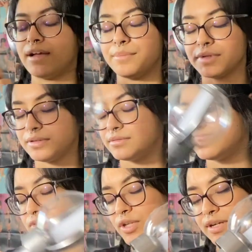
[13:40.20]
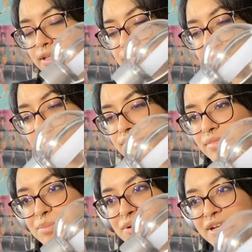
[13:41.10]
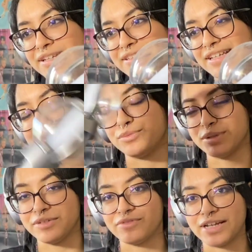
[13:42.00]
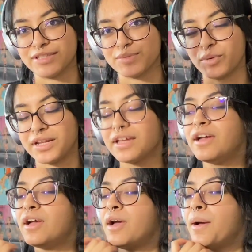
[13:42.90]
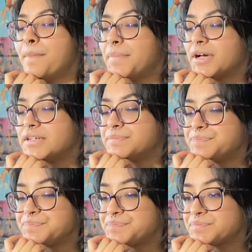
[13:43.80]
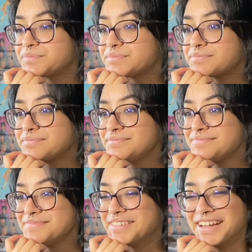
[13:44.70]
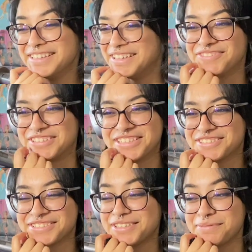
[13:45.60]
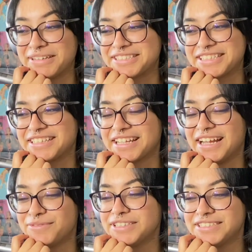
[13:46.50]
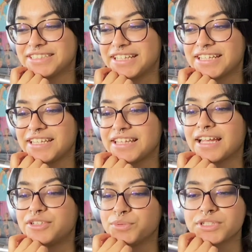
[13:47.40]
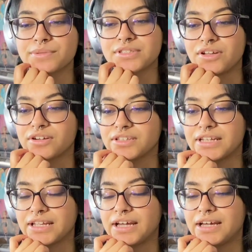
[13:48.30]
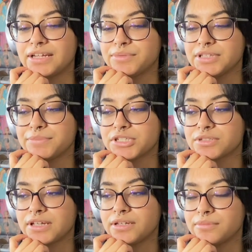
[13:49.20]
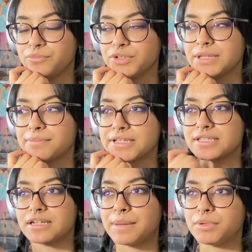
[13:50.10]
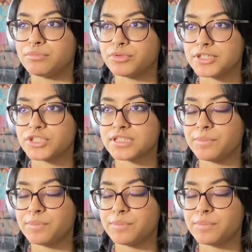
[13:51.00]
I'm sorry. My brain is really fried this morning. But I love this. There's nothing about to say. Like, I really did like it. Like, I do wish it was longer. Like, I really miss ENHYPEN bridges.